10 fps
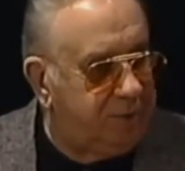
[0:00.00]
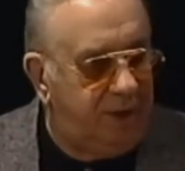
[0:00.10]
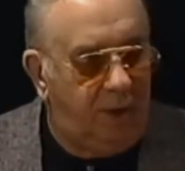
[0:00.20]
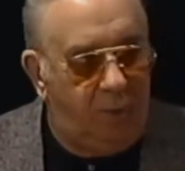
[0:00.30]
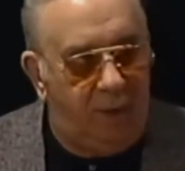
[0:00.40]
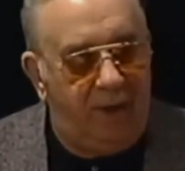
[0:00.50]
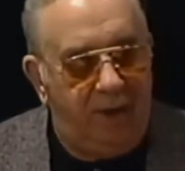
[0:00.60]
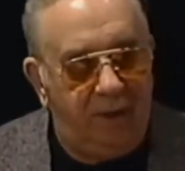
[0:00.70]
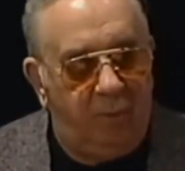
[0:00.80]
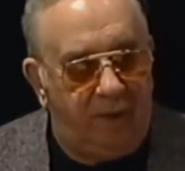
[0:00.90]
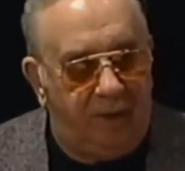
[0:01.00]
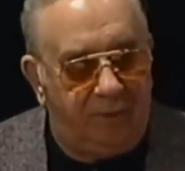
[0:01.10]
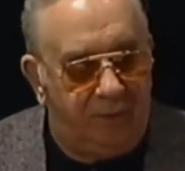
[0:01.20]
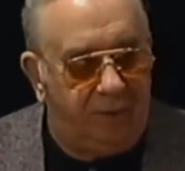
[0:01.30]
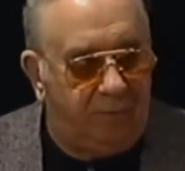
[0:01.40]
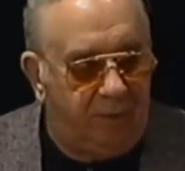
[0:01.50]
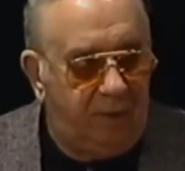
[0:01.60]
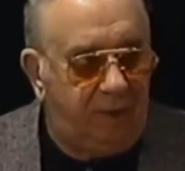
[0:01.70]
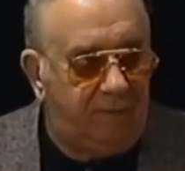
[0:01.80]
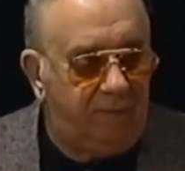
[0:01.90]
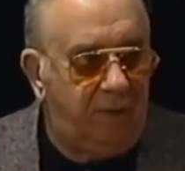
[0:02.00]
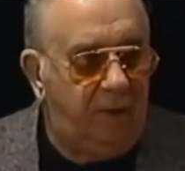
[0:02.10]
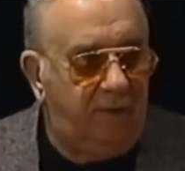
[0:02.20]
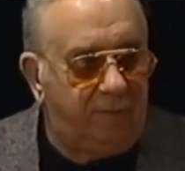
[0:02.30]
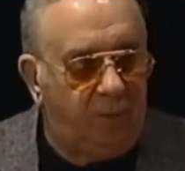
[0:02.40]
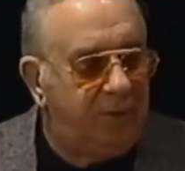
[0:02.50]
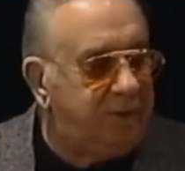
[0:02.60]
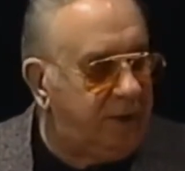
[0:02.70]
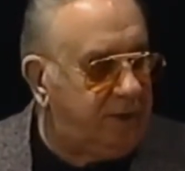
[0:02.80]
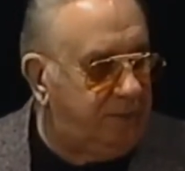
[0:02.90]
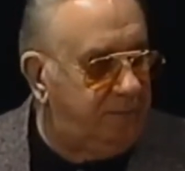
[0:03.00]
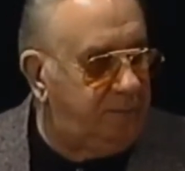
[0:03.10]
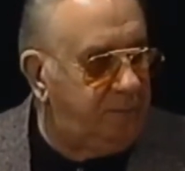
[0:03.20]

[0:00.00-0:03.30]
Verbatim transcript: They don't want anyone out there to believe for one second